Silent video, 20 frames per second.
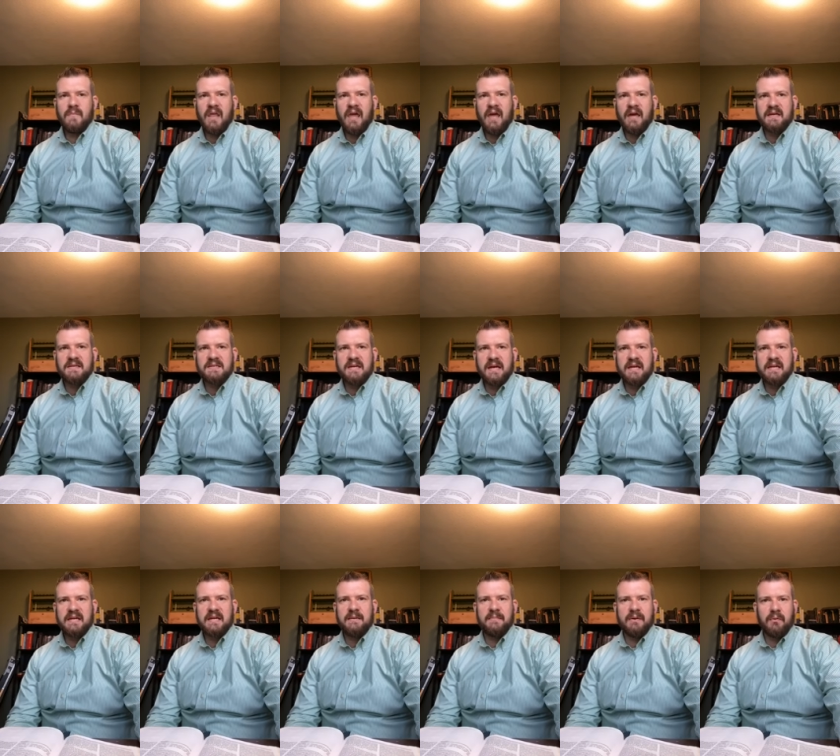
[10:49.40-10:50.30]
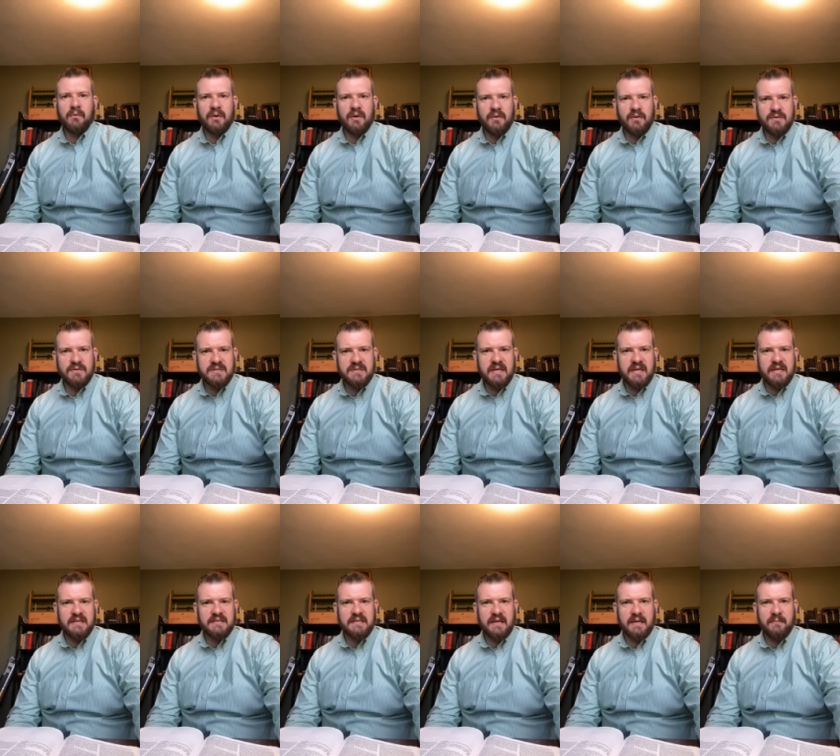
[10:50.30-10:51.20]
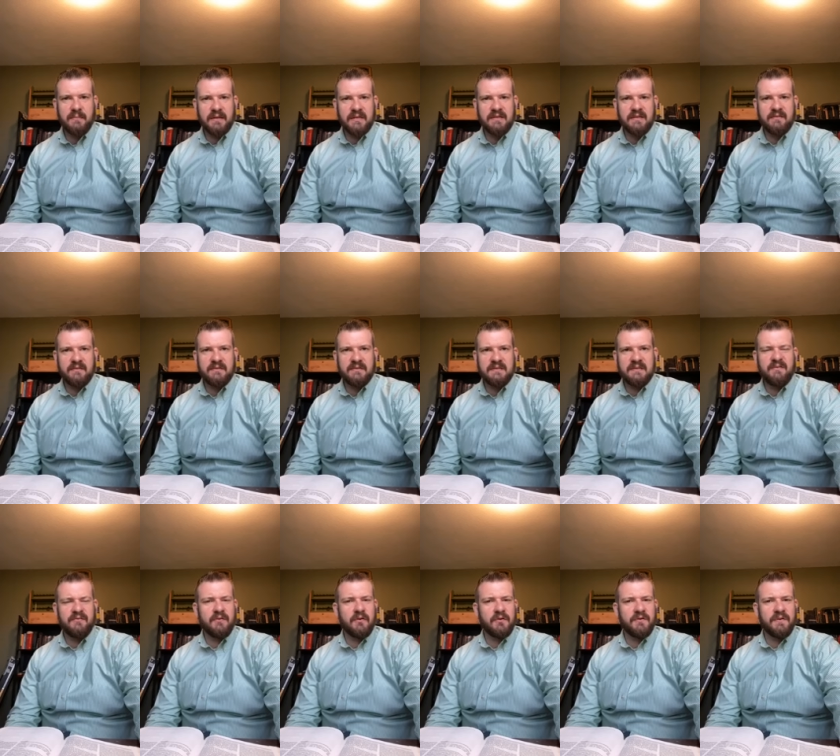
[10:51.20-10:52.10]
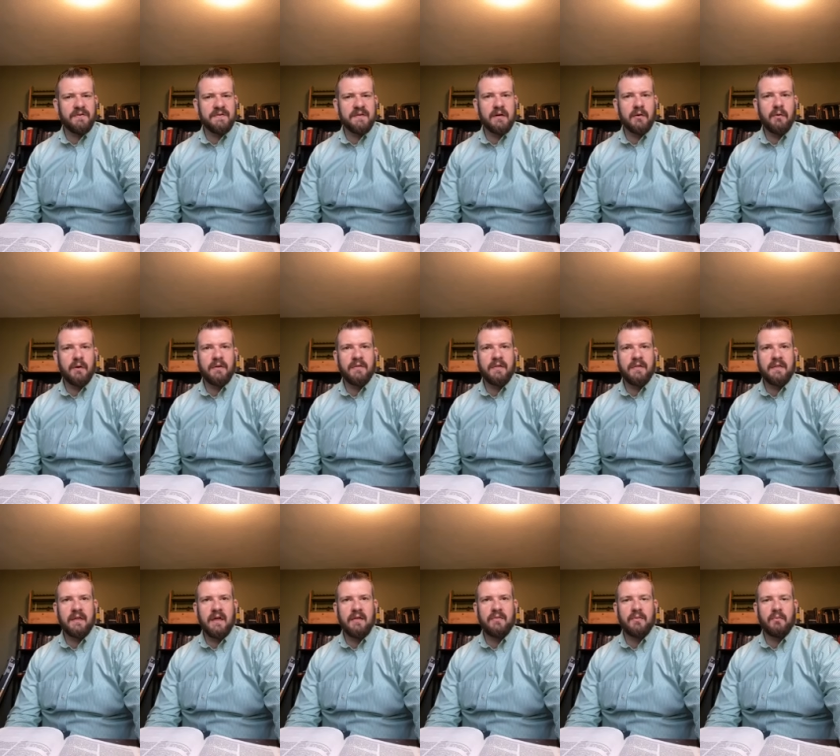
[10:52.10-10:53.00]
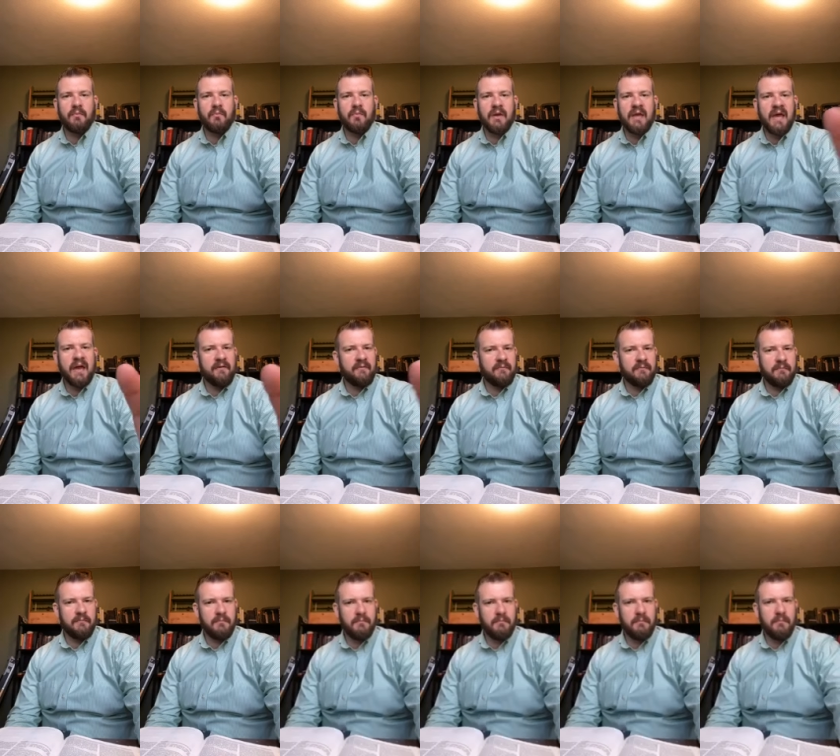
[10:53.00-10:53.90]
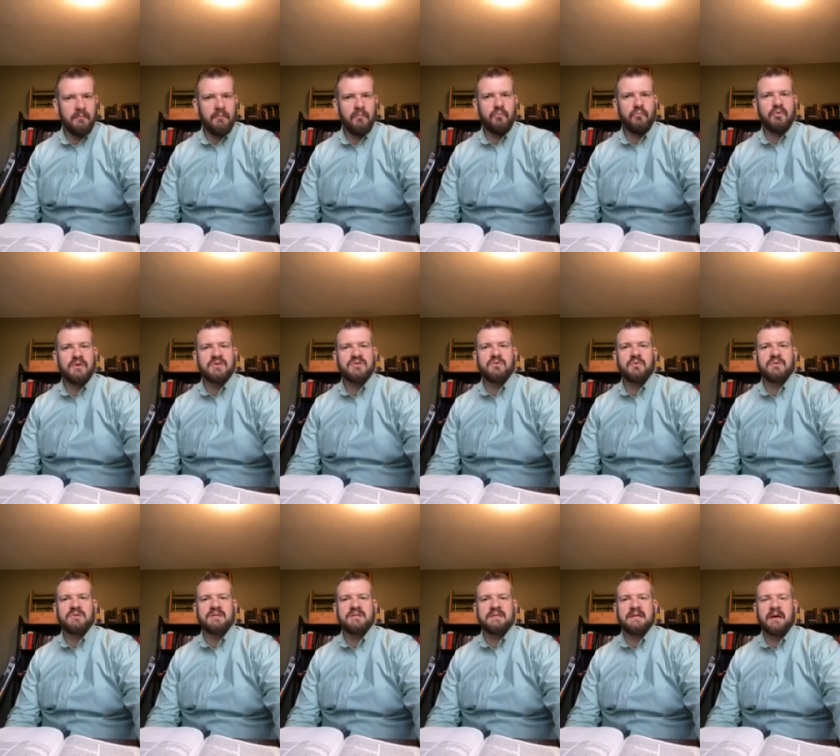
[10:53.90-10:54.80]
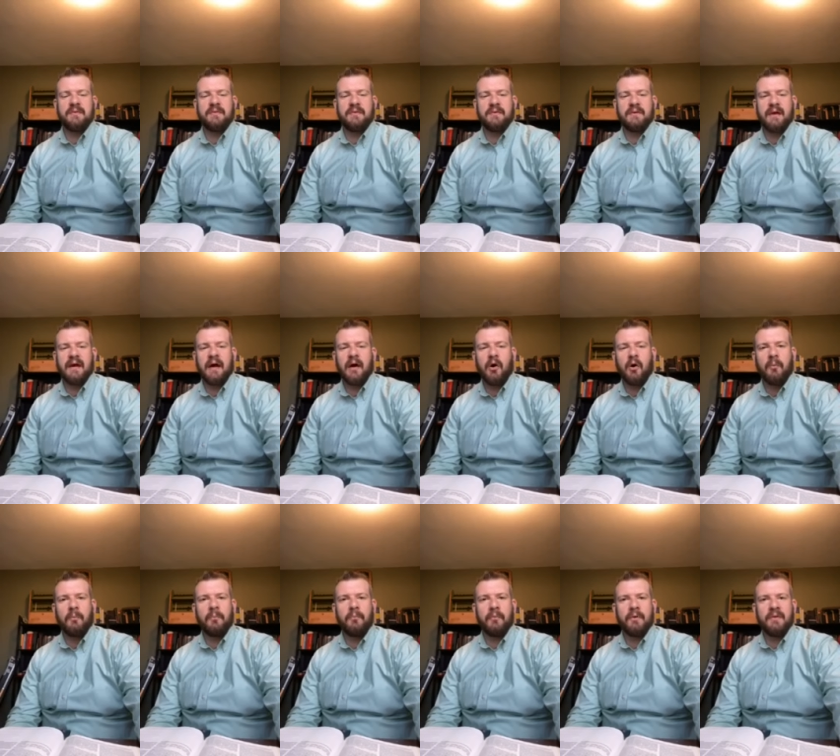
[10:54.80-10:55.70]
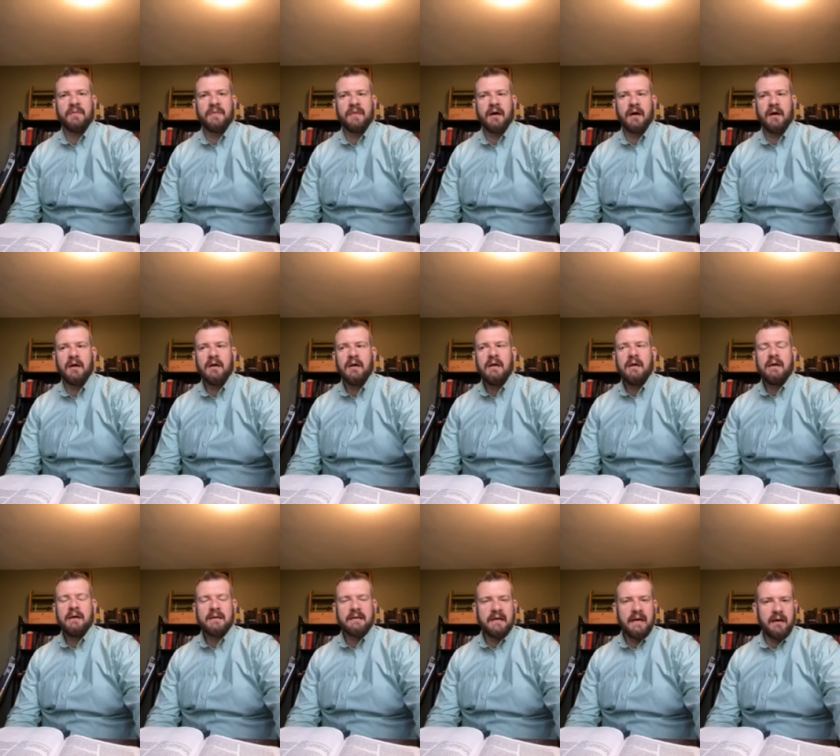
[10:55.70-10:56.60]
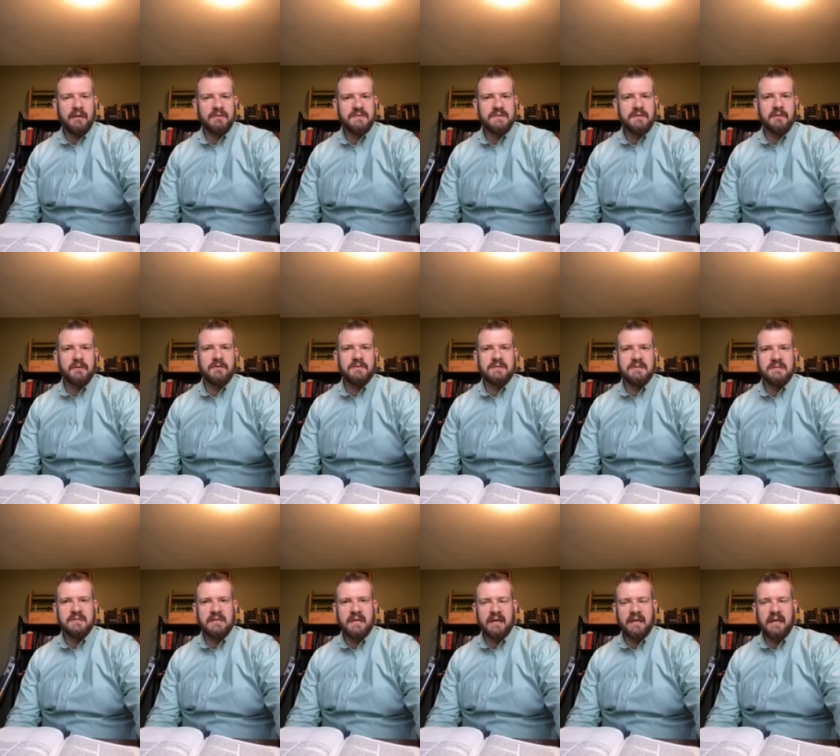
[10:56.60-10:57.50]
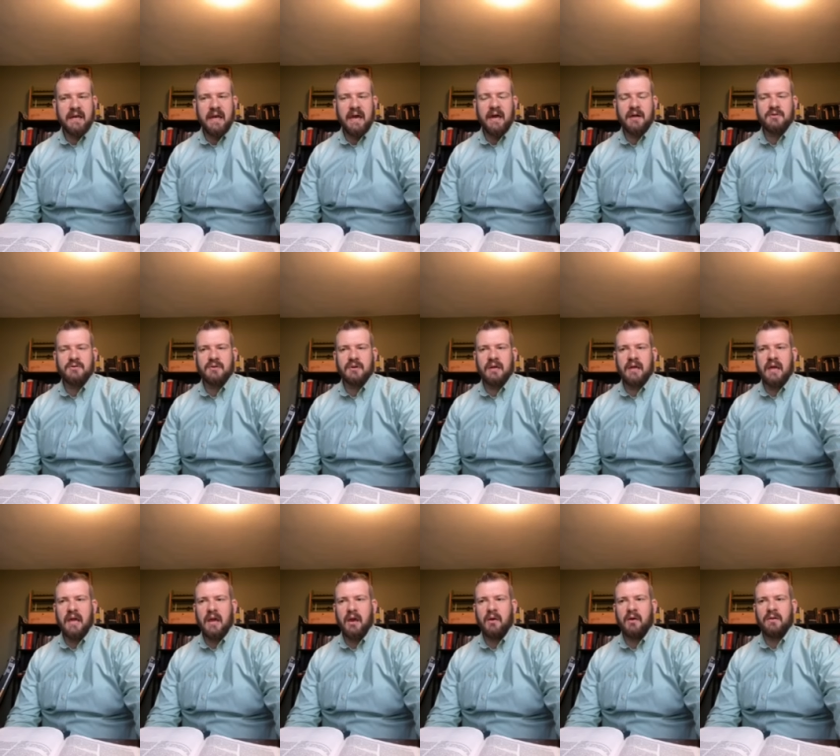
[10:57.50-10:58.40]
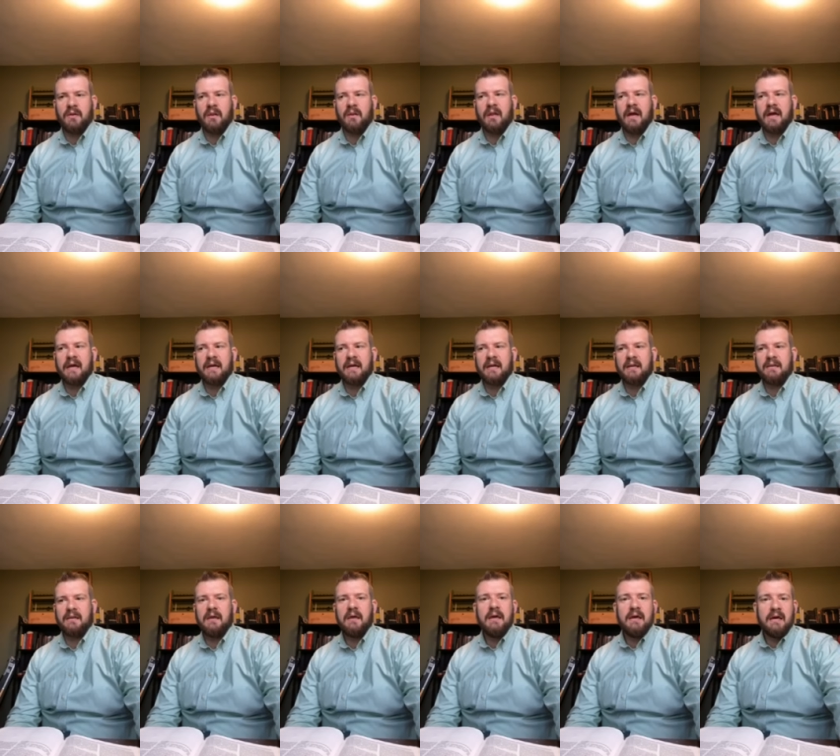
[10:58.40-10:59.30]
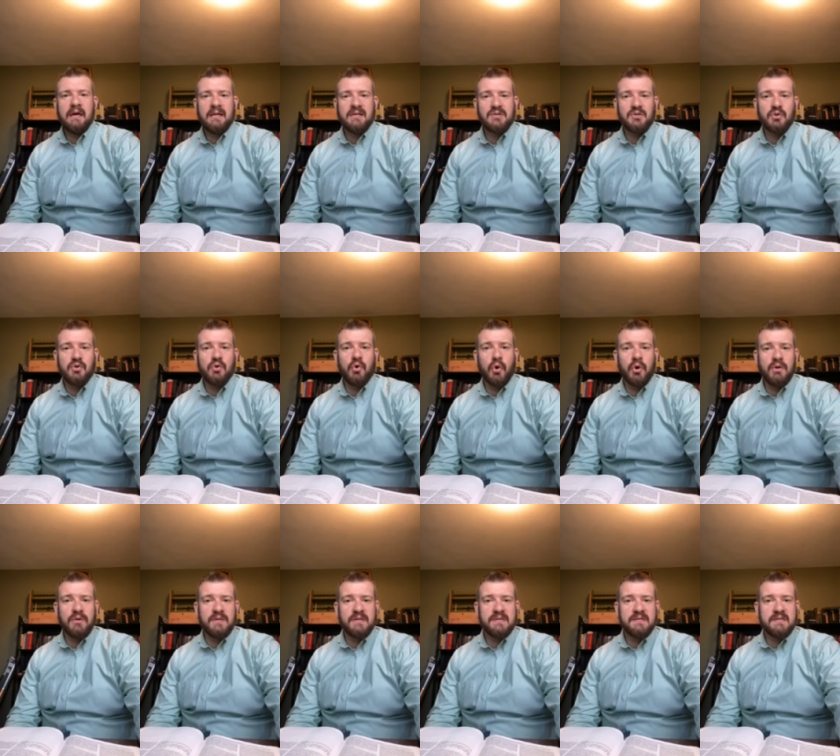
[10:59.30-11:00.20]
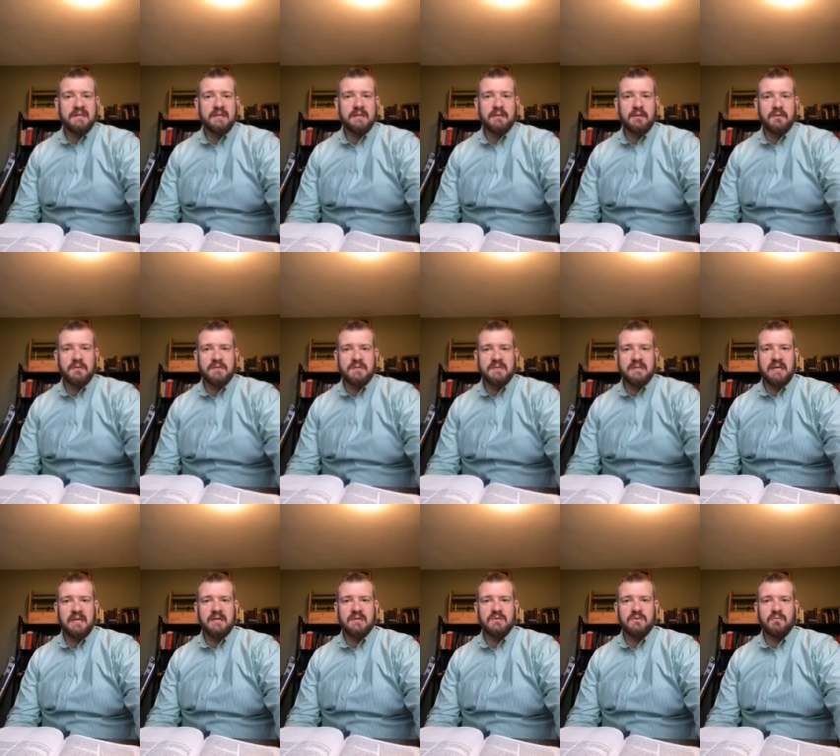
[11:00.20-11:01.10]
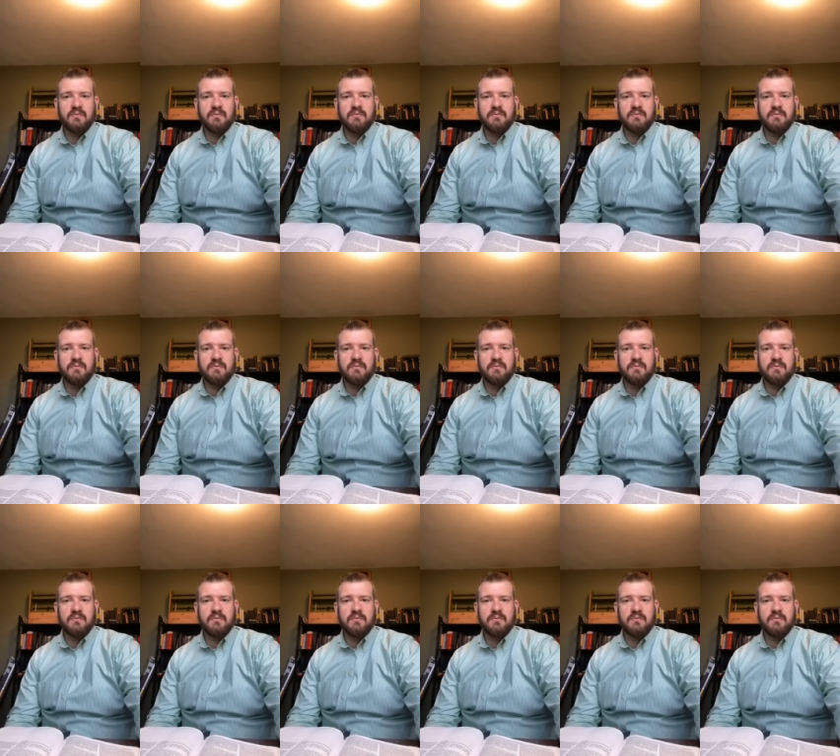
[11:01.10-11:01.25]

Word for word: anxiety can be one of those things that can be di- difficult to deal with, and and the, we have resources out there to help with uh, counselors and psychiatric care and the like, and it's good to seek those things.